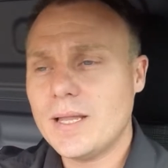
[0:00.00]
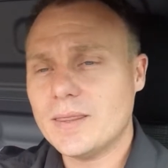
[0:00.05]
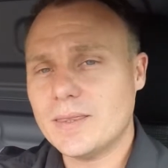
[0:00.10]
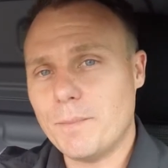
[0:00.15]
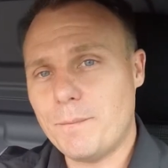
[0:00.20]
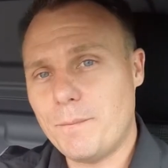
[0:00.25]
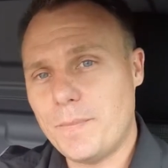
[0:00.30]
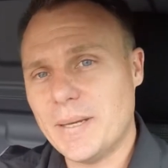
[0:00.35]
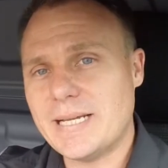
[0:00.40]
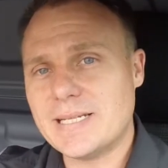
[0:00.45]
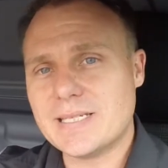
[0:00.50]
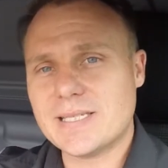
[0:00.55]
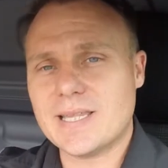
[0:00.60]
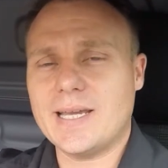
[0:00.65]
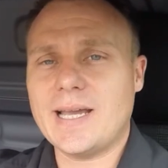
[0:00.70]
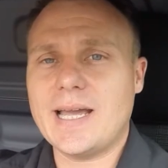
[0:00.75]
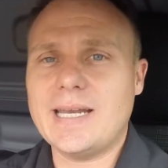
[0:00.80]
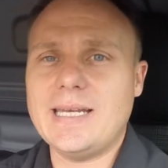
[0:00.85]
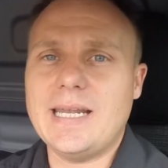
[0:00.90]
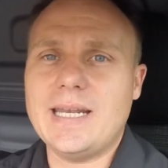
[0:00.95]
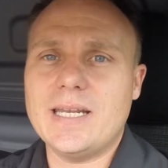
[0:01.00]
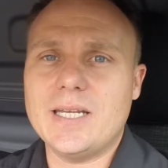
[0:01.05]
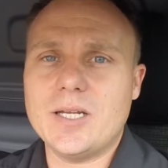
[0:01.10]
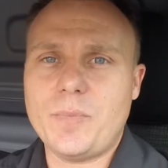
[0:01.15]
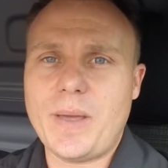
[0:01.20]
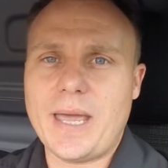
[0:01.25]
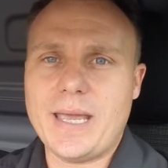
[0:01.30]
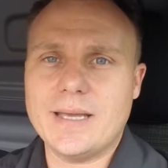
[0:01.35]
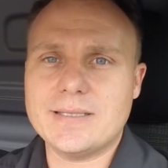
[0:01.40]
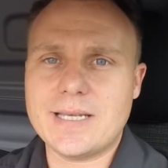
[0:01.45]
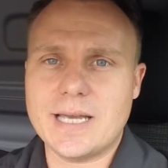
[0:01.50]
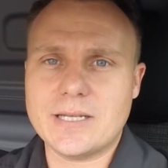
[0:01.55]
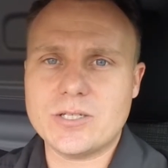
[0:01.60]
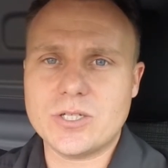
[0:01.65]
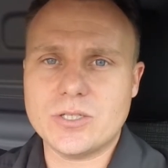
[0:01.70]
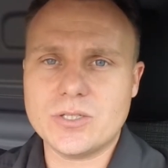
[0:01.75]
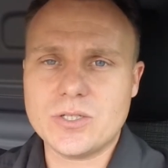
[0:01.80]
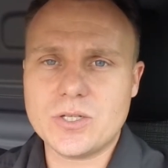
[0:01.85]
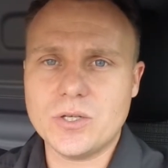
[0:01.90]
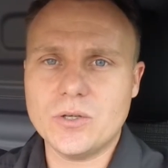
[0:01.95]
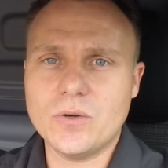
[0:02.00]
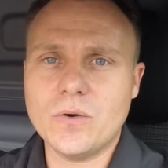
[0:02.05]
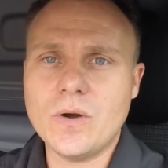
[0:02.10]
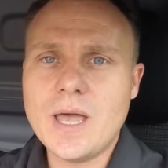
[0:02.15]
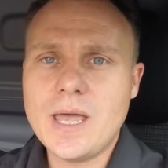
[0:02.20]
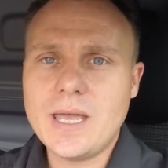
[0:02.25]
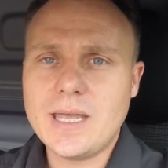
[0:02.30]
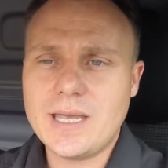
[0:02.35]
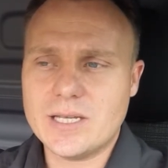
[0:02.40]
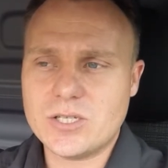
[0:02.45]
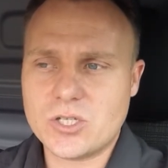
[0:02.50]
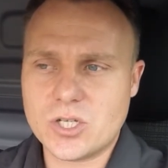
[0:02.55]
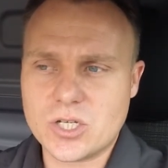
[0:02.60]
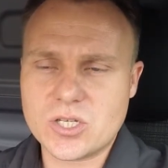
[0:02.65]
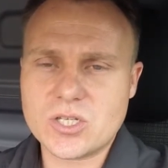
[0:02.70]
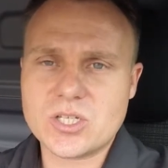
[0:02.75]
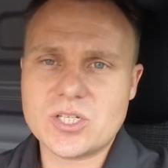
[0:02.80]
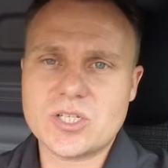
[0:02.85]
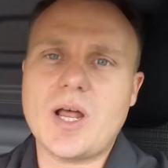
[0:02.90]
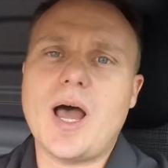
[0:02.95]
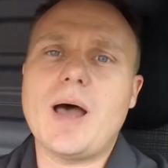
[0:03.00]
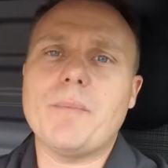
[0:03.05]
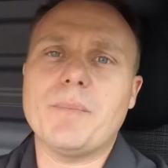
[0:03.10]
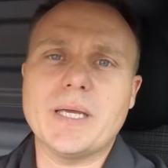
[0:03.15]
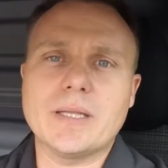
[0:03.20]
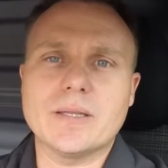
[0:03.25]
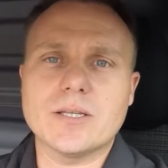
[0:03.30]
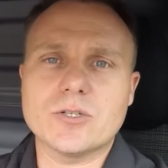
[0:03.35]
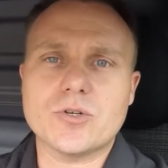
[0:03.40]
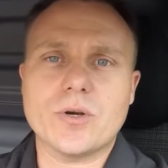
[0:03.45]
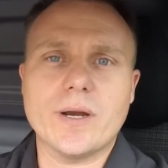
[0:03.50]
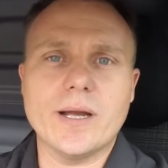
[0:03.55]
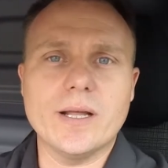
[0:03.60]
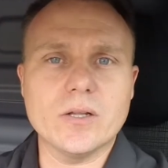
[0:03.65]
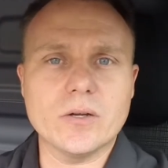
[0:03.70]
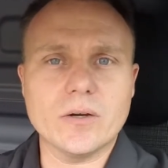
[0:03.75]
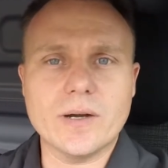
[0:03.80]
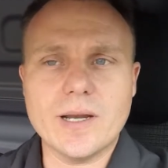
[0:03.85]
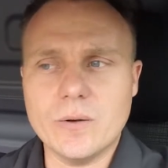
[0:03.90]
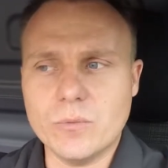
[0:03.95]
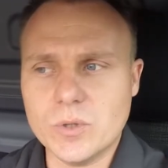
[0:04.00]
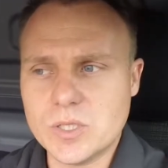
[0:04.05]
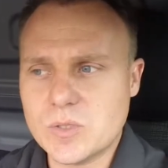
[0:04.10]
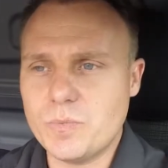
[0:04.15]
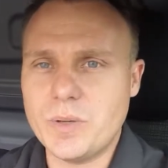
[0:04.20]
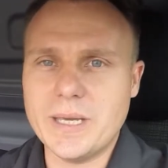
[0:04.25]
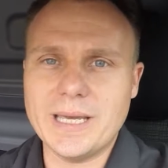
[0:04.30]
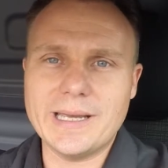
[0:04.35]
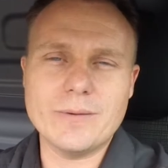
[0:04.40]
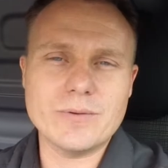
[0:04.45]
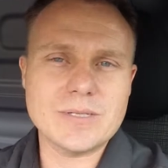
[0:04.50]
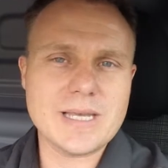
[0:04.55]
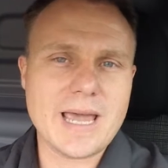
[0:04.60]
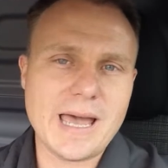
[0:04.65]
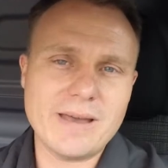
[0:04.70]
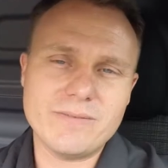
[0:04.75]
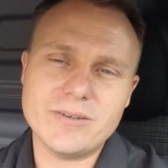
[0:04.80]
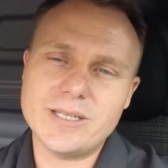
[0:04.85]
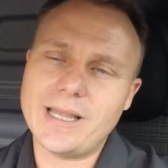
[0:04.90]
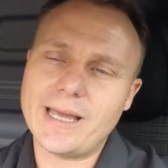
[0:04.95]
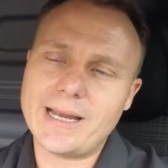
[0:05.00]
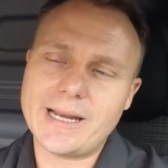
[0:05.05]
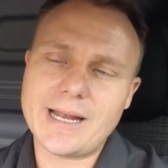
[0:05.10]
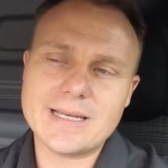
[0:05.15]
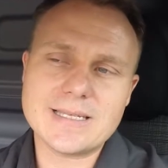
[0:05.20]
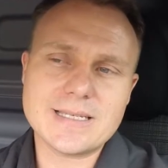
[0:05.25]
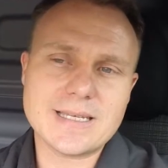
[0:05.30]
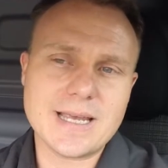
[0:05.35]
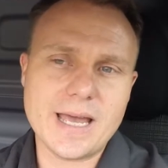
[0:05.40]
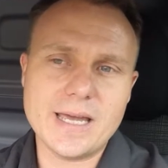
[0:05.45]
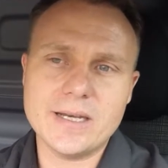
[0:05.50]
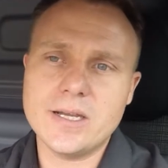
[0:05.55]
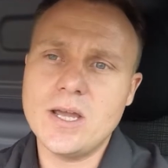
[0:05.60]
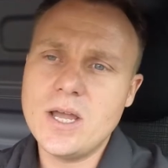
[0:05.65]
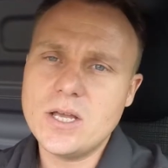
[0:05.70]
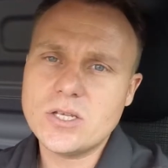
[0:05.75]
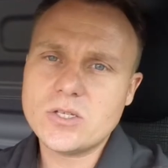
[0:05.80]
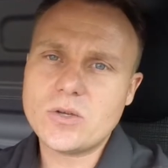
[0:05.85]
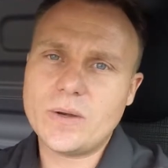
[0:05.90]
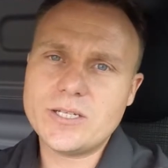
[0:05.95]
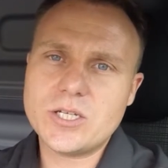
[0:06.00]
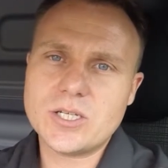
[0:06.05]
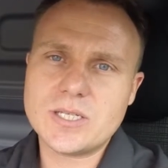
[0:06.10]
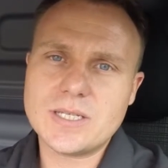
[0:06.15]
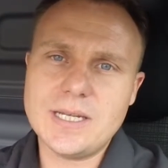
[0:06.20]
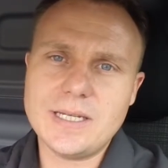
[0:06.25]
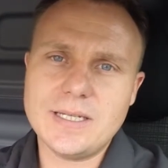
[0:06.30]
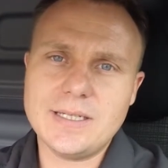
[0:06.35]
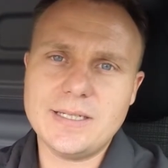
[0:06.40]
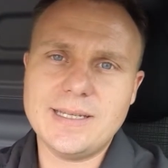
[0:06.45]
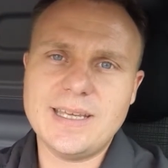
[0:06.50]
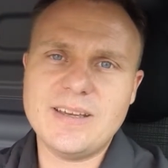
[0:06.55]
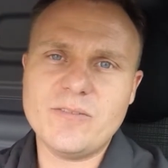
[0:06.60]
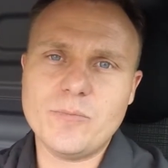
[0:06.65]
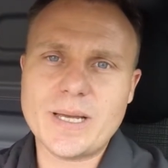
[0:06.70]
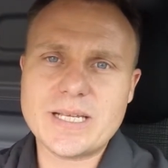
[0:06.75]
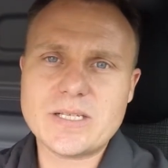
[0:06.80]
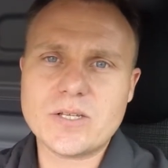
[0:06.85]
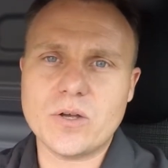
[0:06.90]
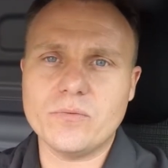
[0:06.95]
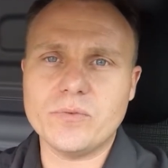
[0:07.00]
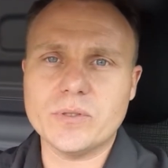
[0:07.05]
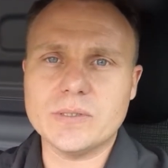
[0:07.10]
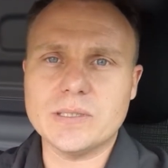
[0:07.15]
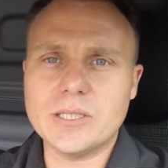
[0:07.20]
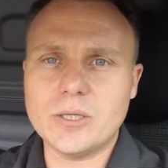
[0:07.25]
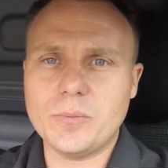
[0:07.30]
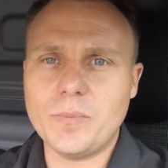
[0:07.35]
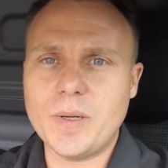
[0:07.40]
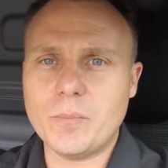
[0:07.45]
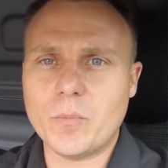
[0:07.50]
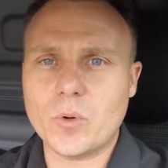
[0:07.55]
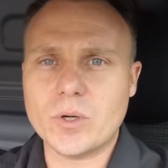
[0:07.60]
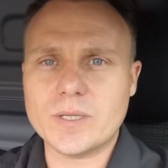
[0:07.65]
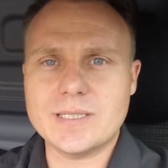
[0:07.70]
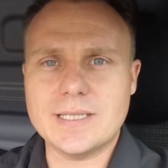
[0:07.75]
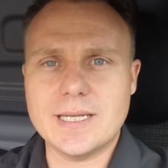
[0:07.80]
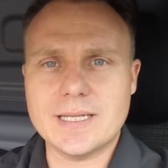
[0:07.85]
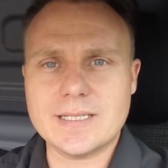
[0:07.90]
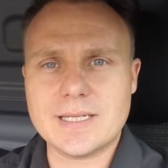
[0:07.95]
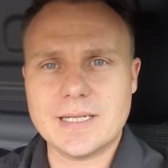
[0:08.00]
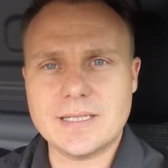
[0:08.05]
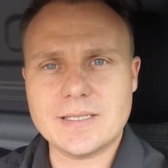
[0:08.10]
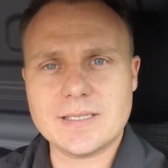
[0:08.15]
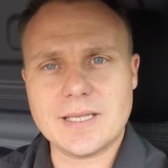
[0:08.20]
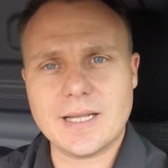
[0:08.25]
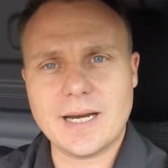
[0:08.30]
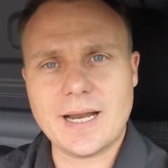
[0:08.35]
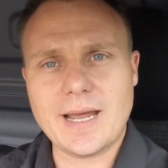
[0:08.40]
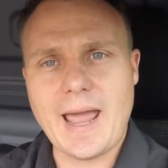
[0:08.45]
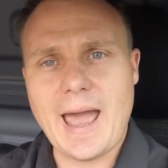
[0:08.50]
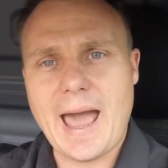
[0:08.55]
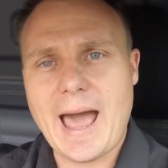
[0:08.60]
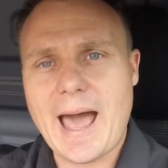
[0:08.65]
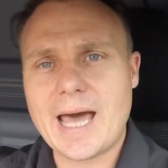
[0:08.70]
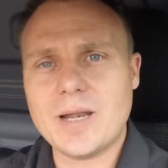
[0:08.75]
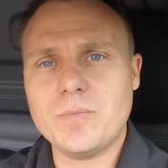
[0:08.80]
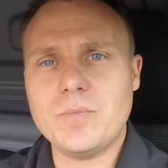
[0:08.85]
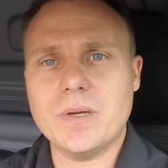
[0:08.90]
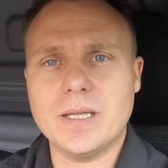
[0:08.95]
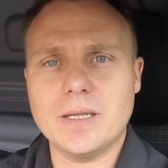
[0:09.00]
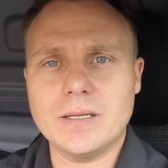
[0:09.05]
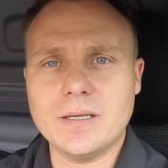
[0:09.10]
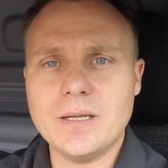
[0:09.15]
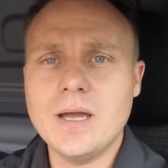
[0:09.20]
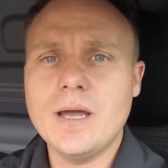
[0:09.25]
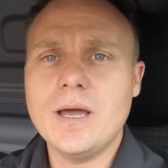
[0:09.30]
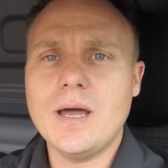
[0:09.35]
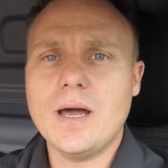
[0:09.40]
The biggest thing I needed to pay attention to is just stopping the trailer. It was big, it was heavy, like I said, so I just needed to give myself a little bit more distance than I had been